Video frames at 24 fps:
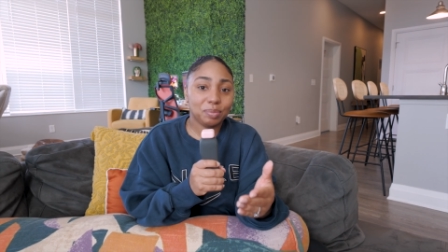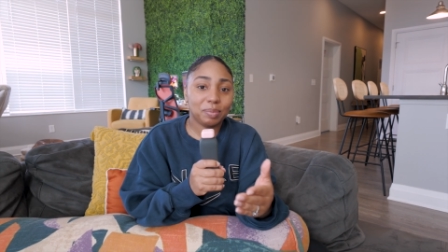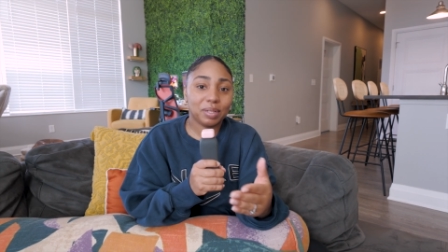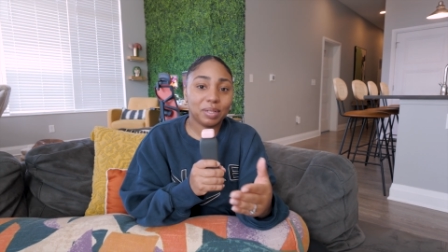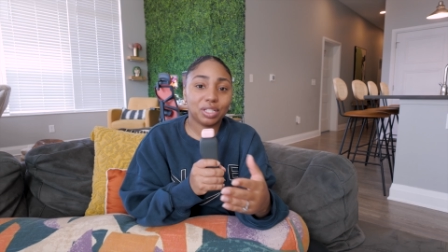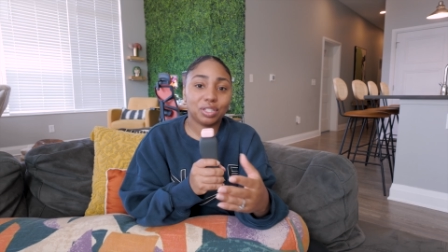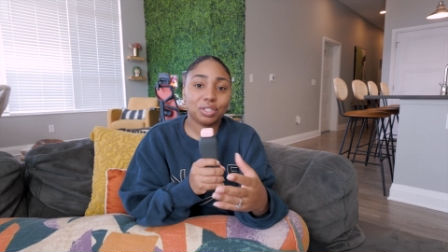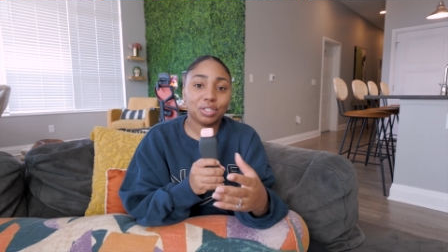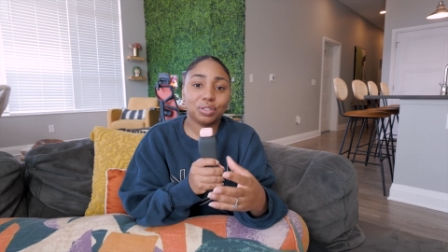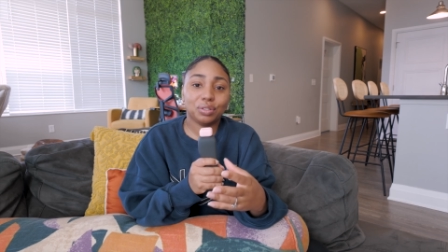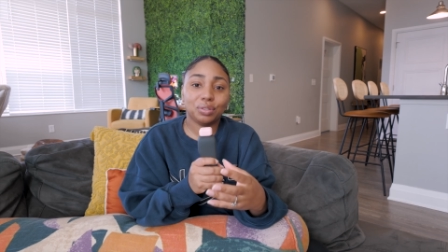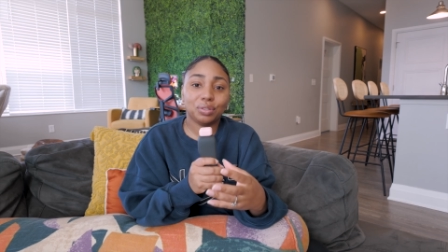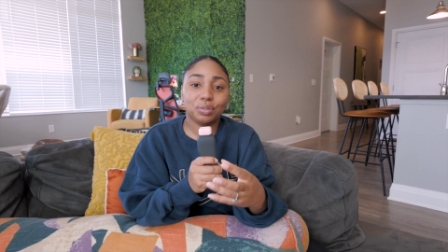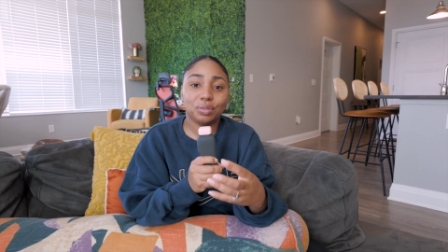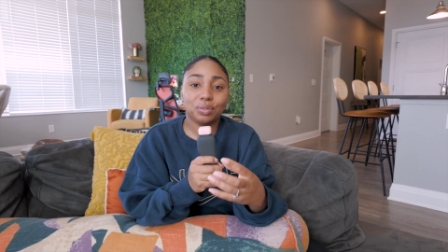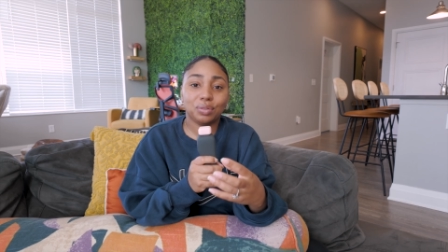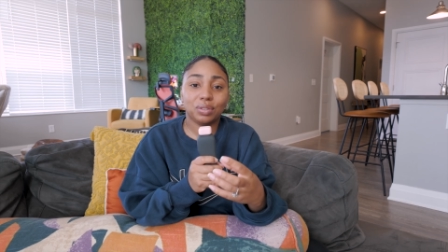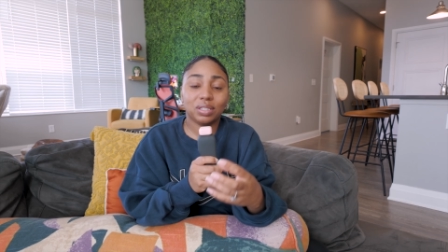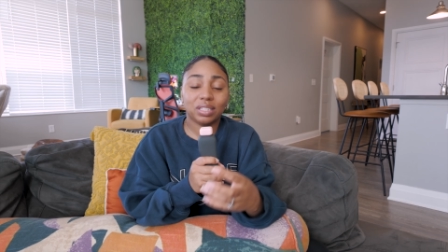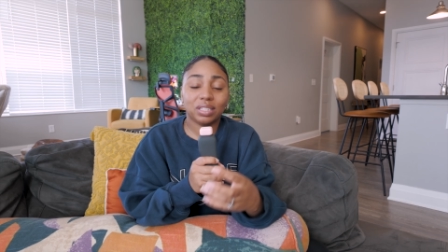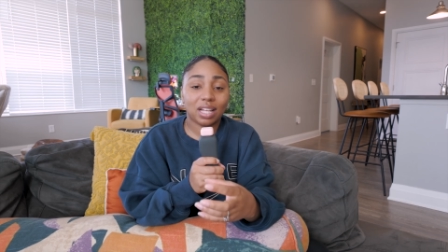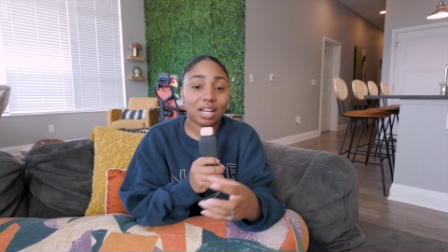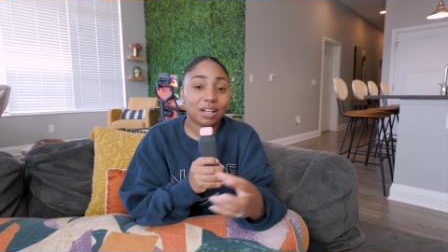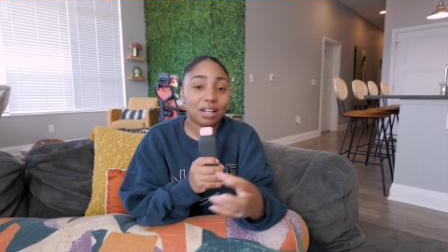but
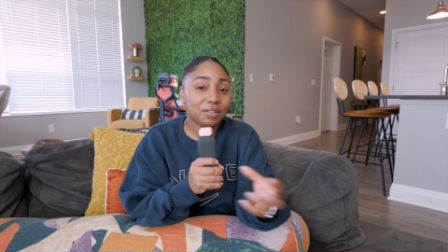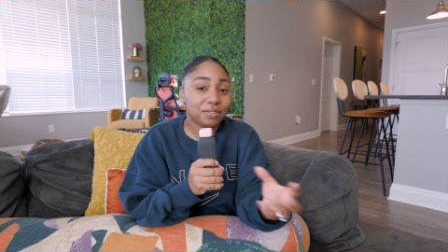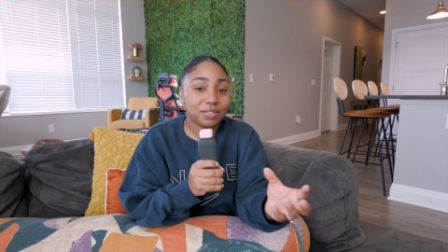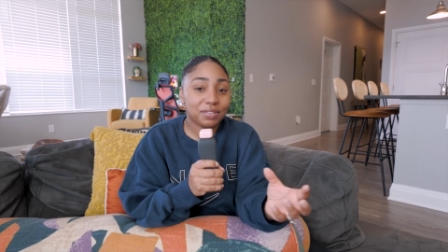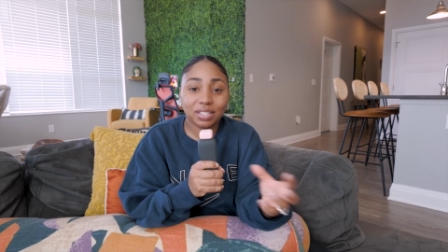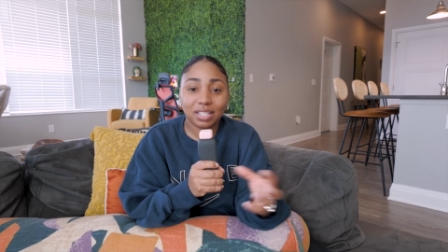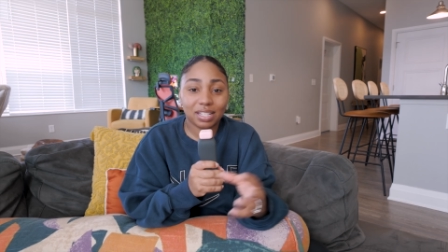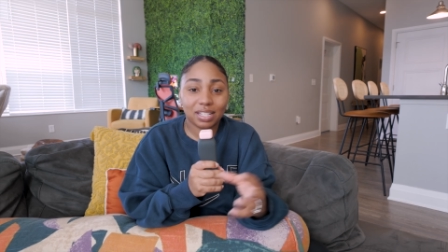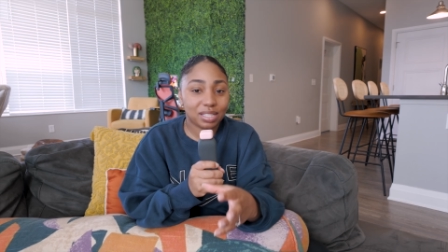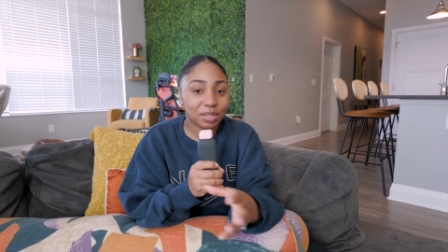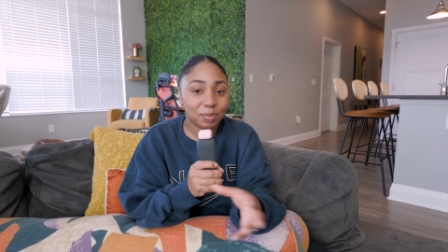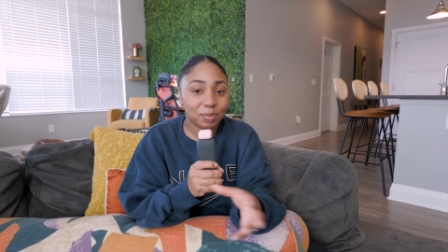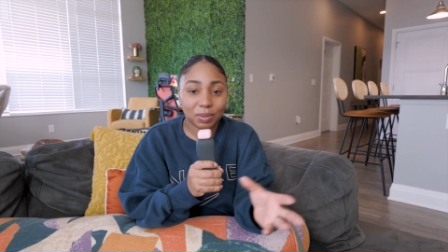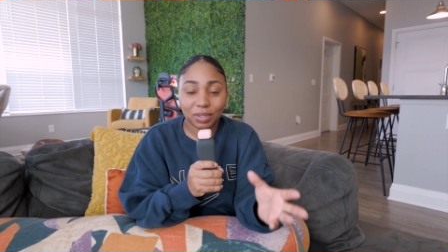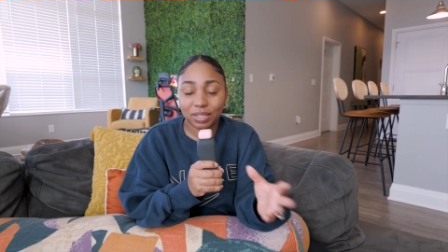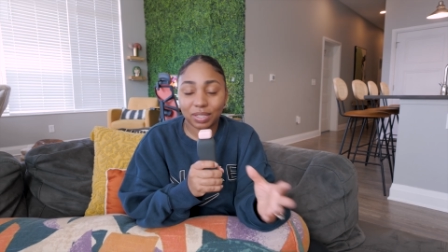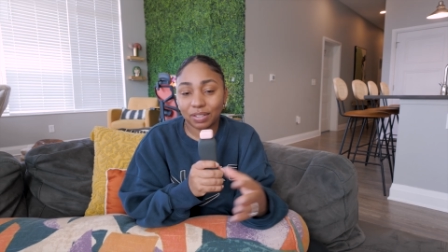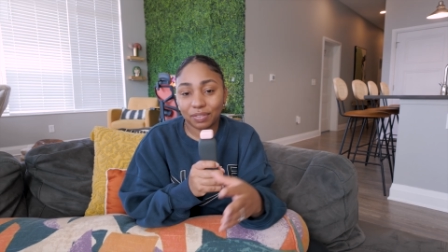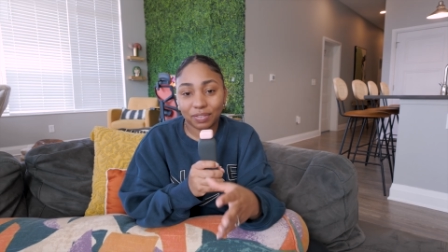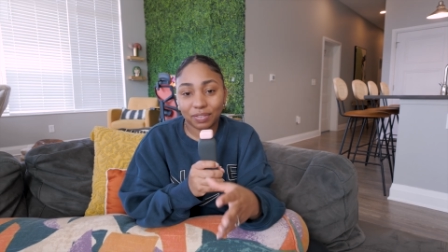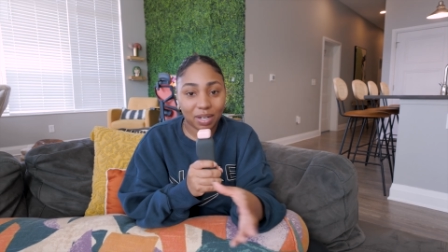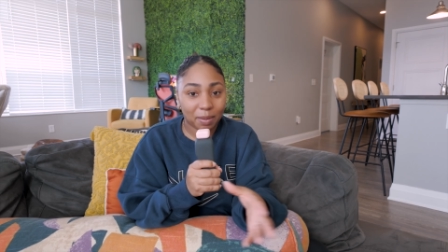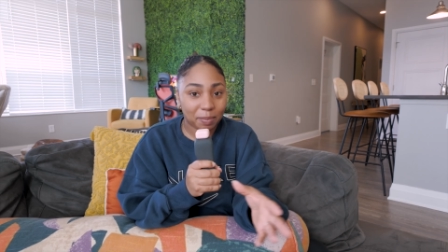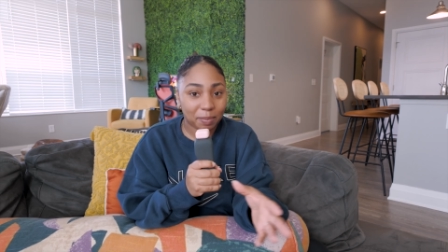you love to explore
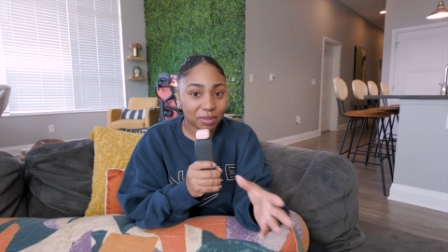different